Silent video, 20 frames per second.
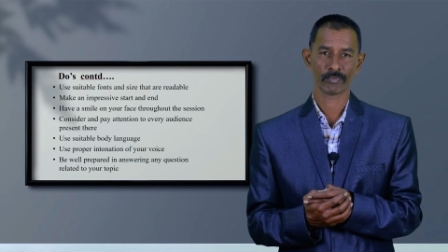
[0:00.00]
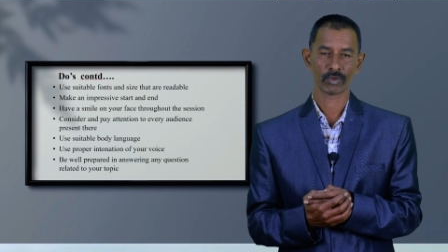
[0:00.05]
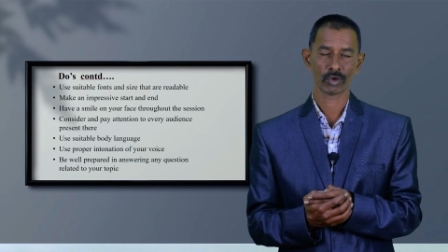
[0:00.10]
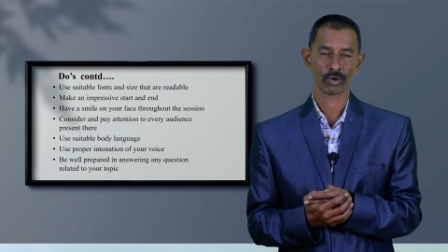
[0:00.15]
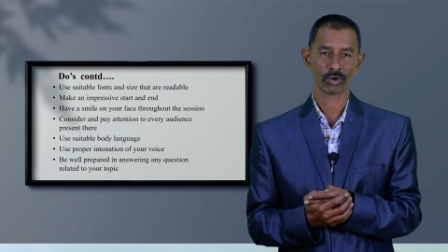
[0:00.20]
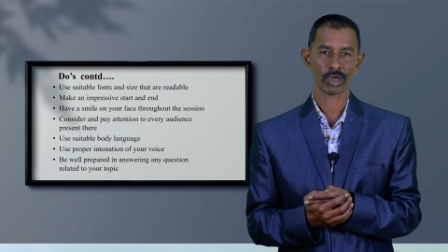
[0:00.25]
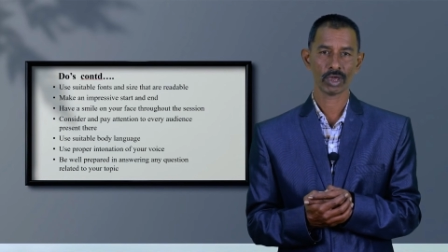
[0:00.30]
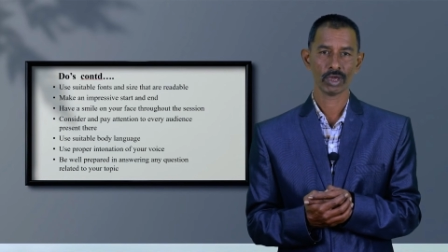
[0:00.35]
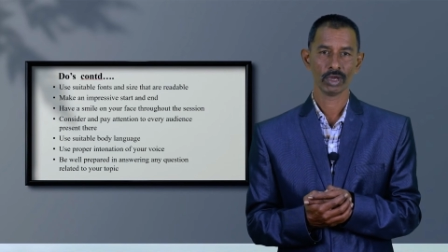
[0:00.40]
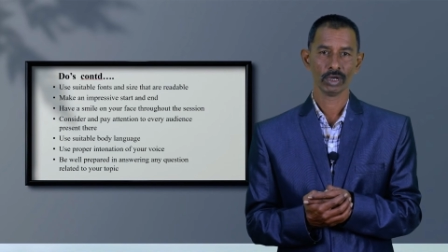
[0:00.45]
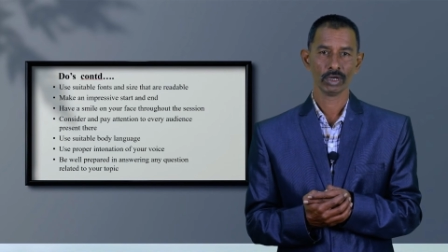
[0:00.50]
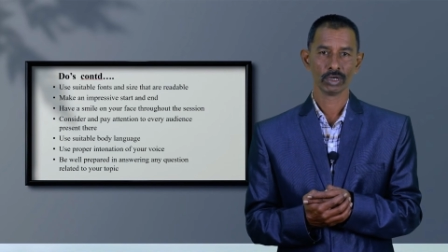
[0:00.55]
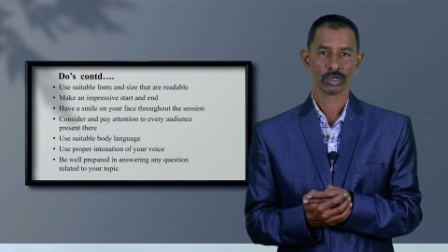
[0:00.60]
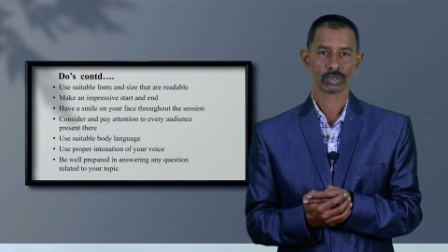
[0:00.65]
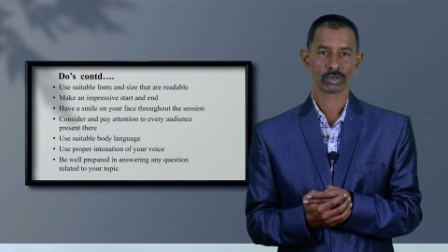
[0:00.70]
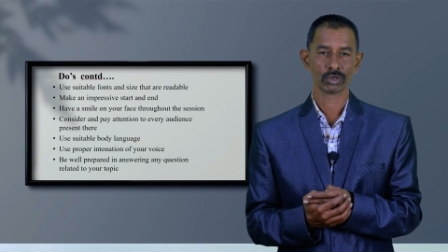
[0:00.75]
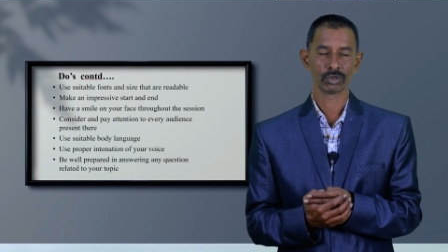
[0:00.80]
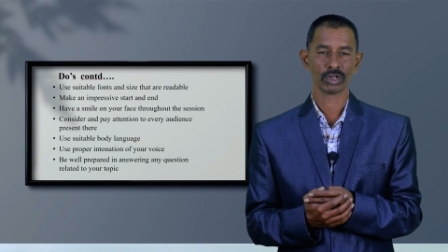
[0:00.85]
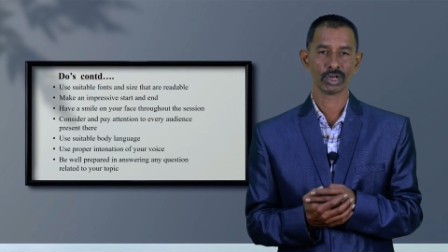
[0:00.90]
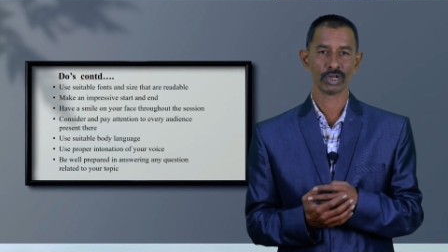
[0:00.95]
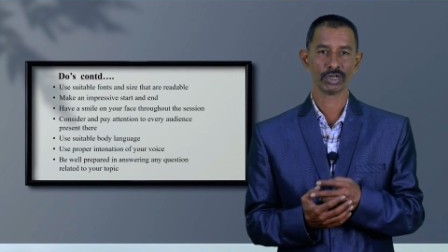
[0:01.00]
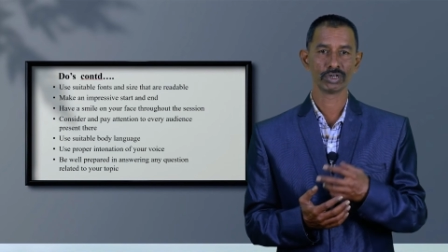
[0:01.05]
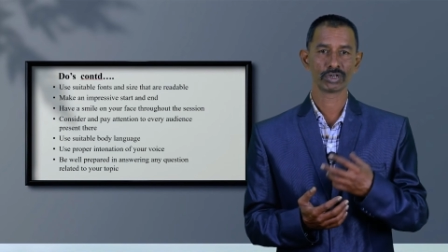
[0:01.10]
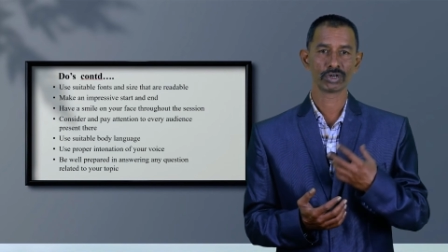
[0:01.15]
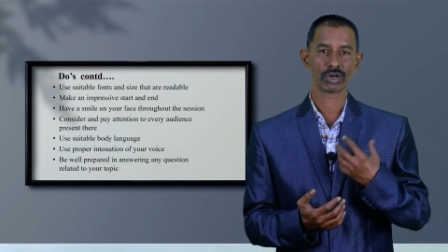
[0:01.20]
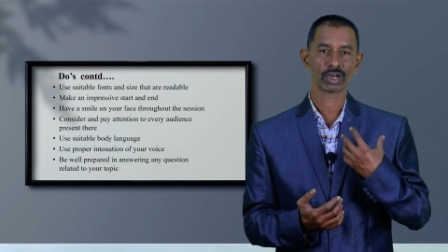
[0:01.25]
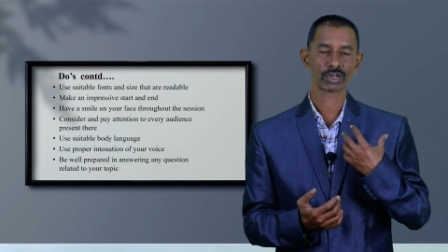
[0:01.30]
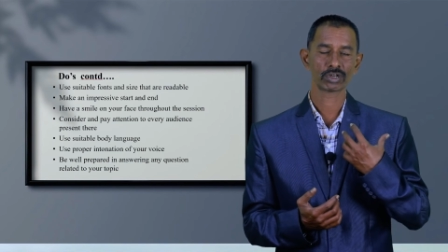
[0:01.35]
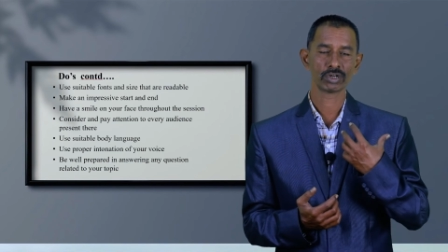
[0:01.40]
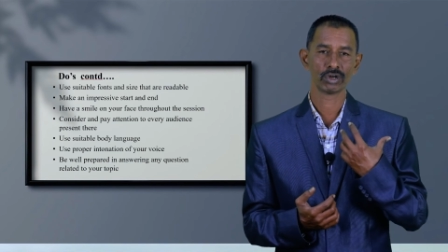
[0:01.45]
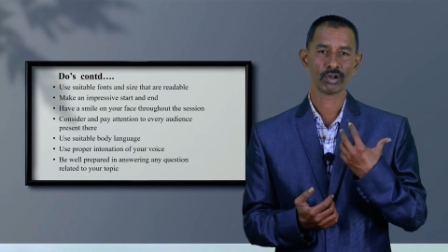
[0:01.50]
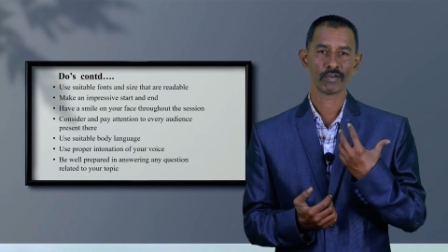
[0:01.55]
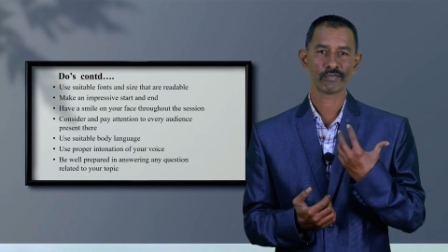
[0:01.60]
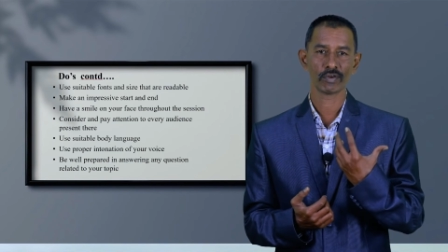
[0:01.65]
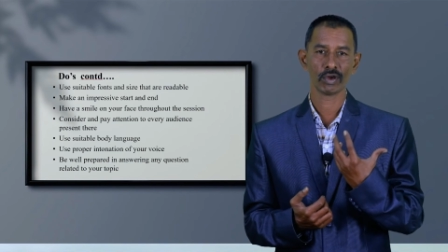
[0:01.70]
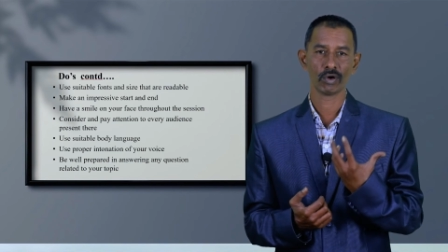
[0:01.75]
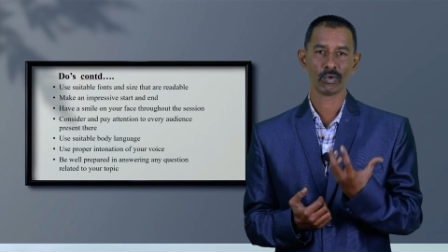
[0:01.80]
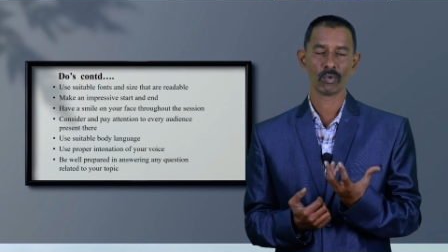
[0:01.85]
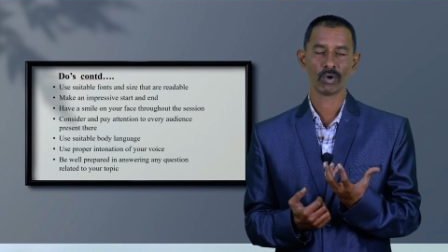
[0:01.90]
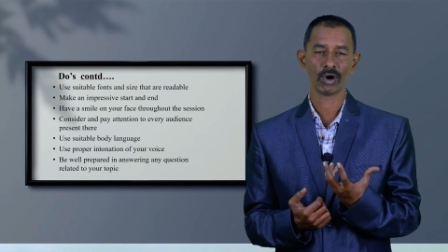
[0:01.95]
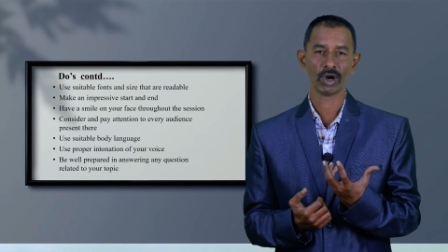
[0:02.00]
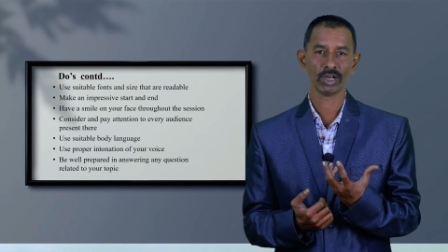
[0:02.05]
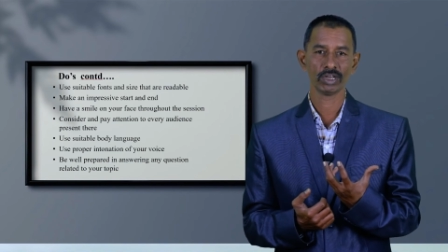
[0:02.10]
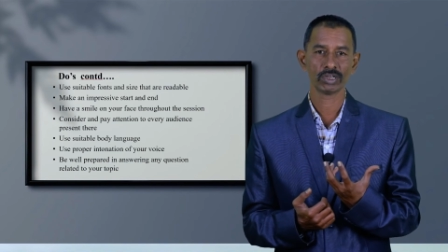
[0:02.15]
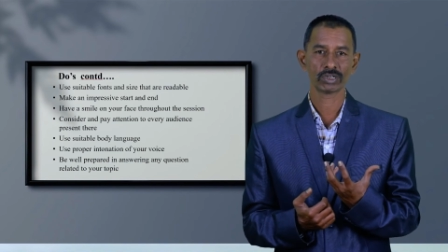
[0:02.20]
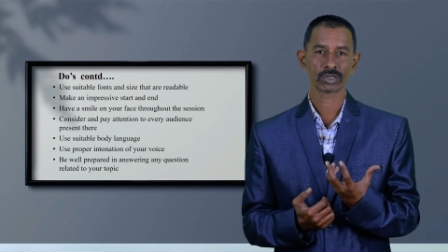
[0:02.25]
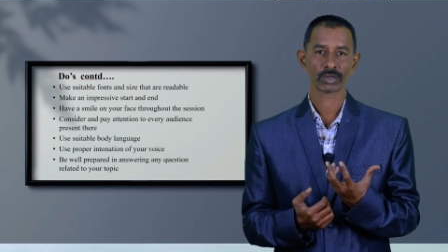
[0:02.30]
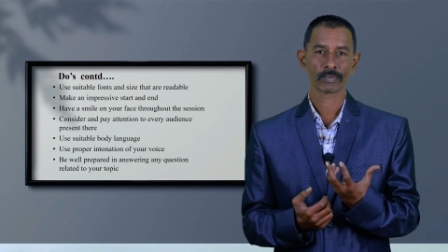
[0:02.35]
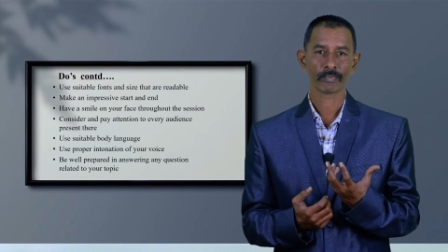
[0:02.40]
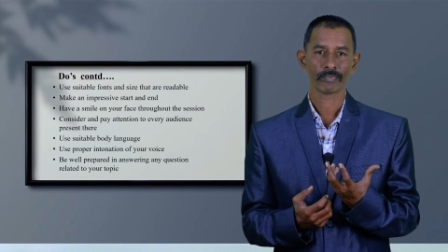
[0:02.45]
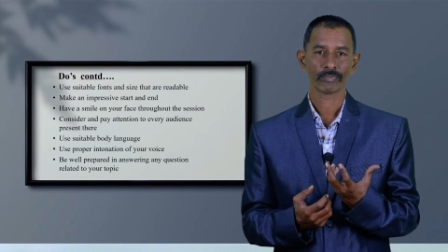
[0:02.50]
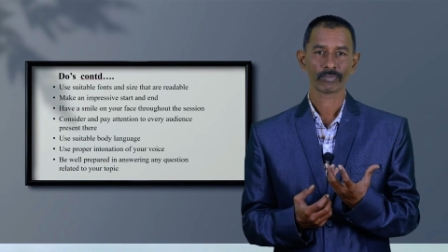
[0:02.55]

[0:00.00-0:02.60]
Okay, so the introduction of your voice,